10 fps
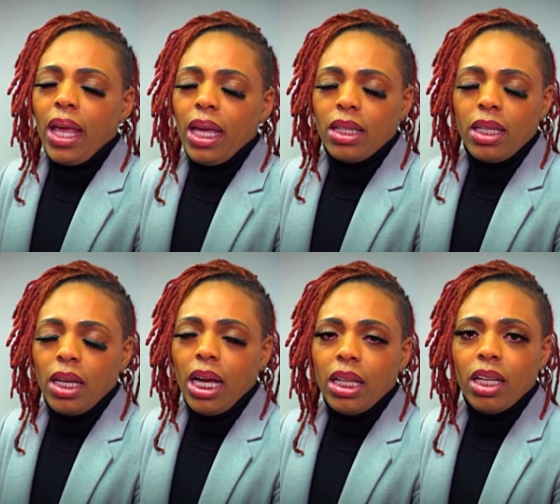
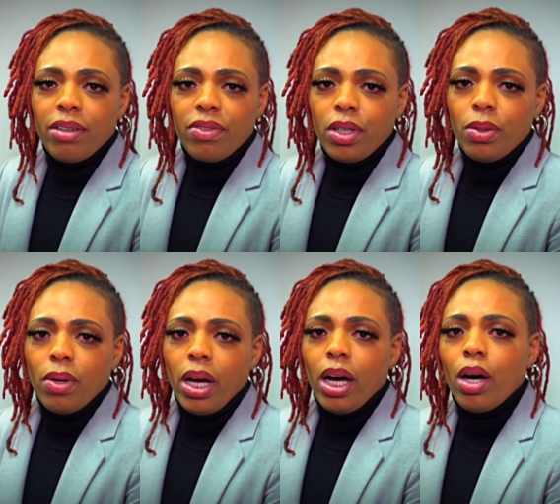Anthony, I love you.
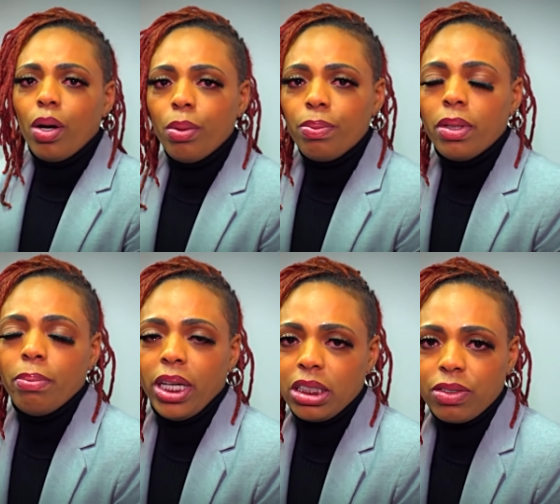I hope the
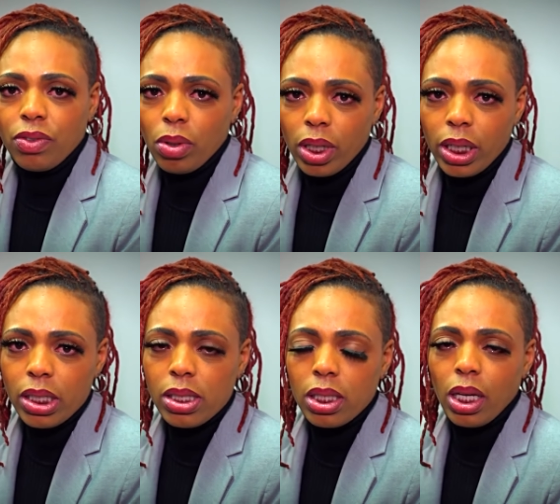best for
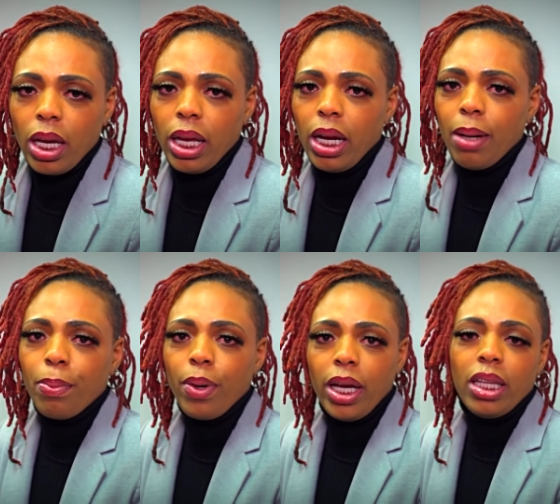us, and I
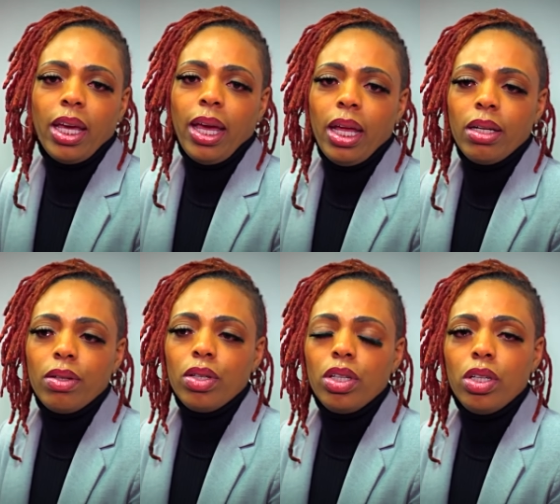pray that
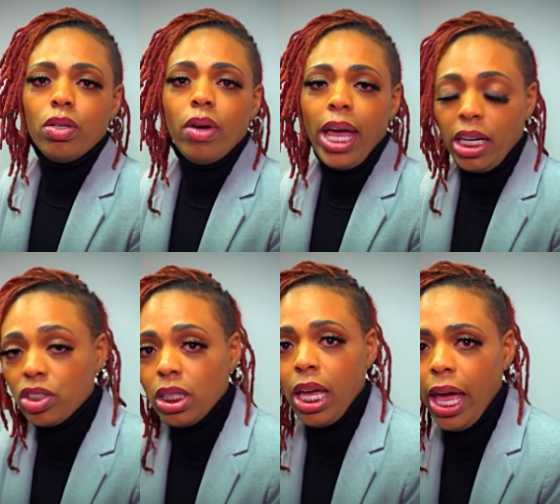you
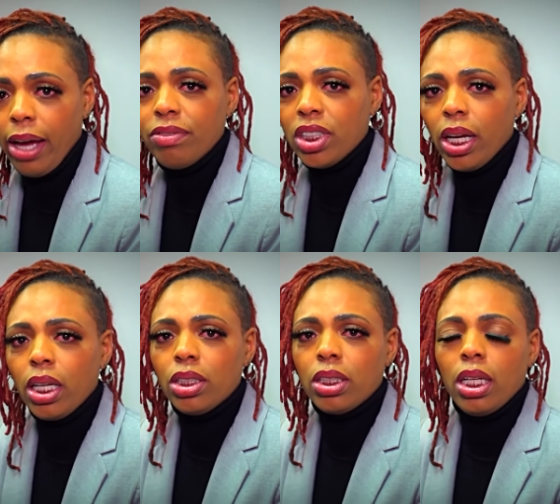actually have
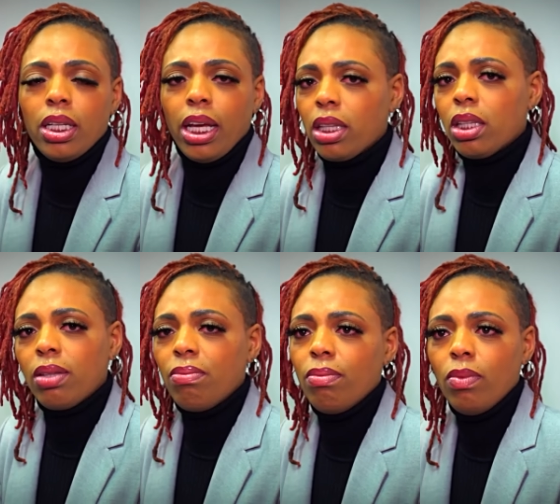changed and that
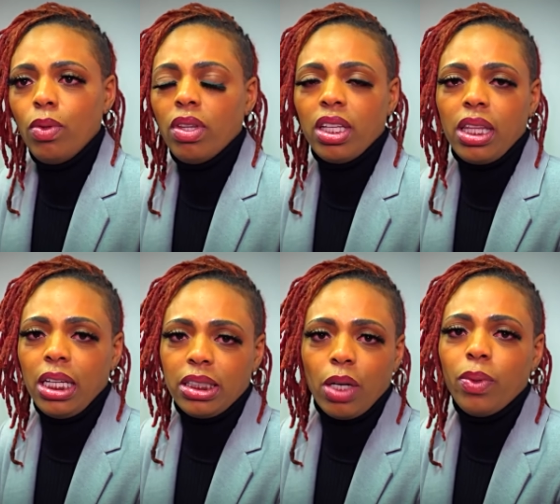the
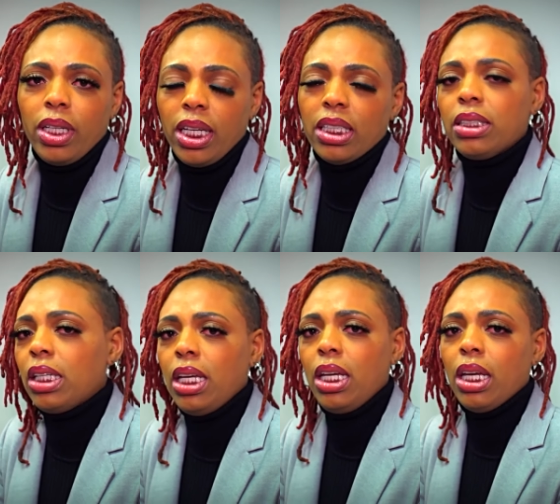things that we did
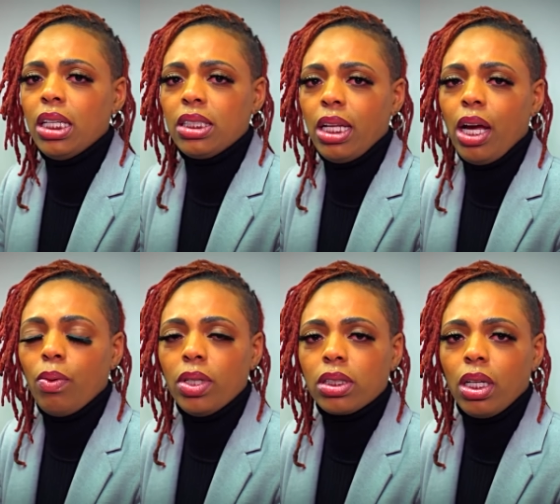see is
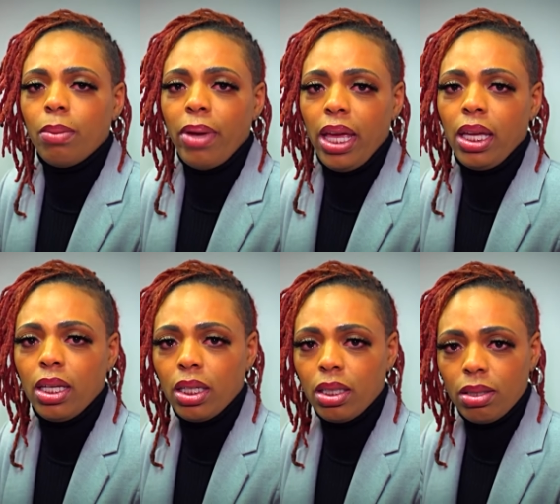not what's going to
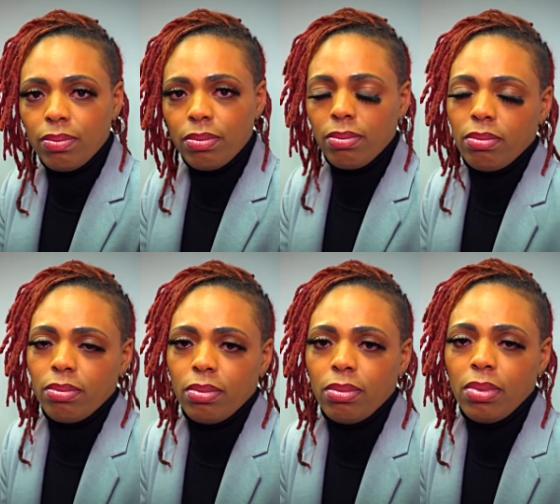make
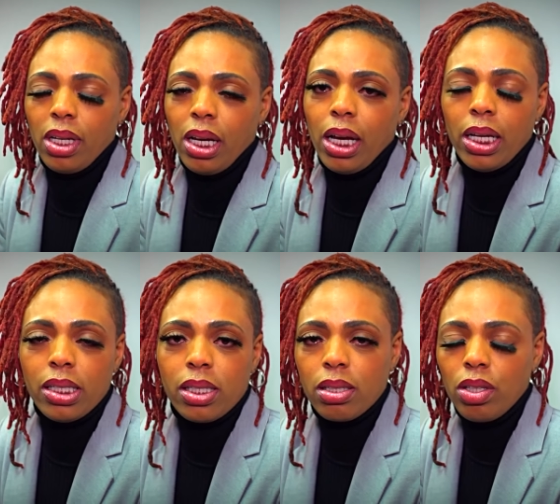
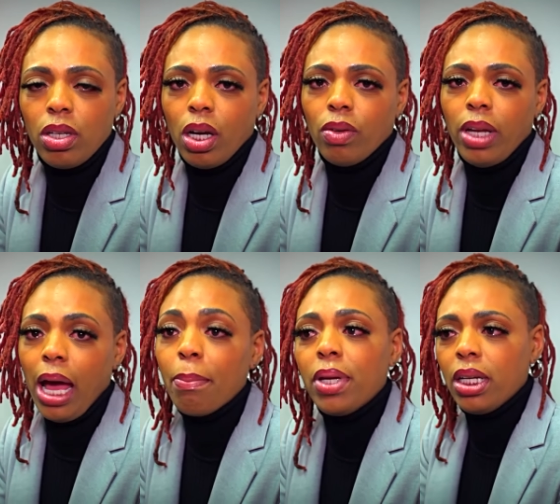us, you know,
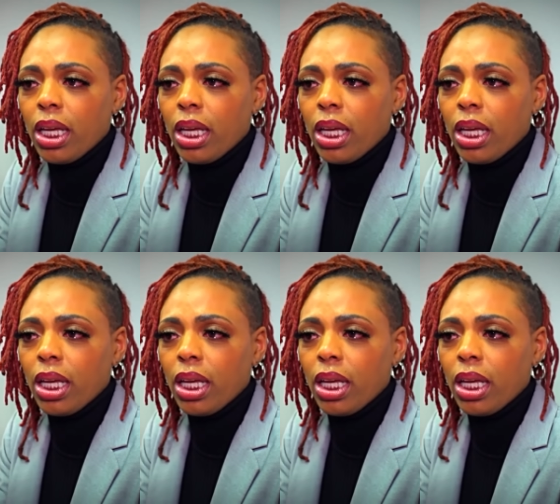not be